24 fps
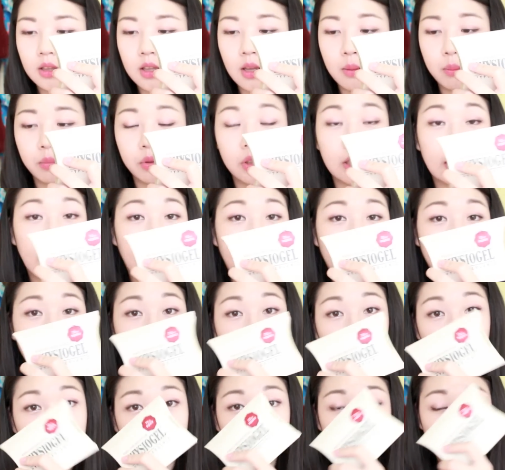number
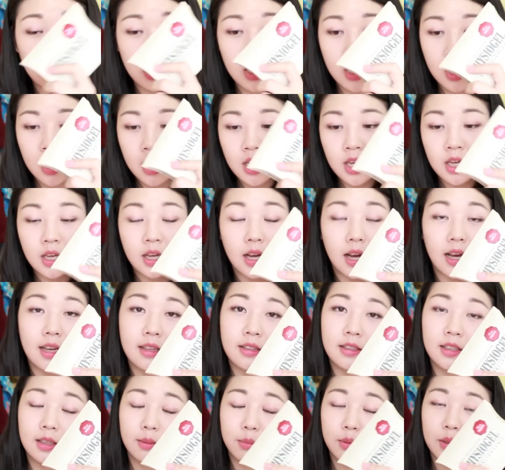9.
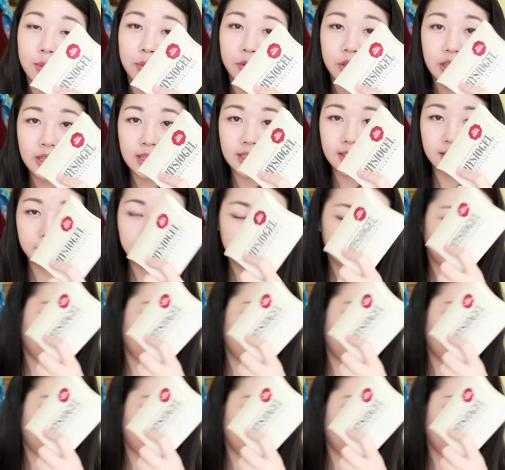I skipped number 8.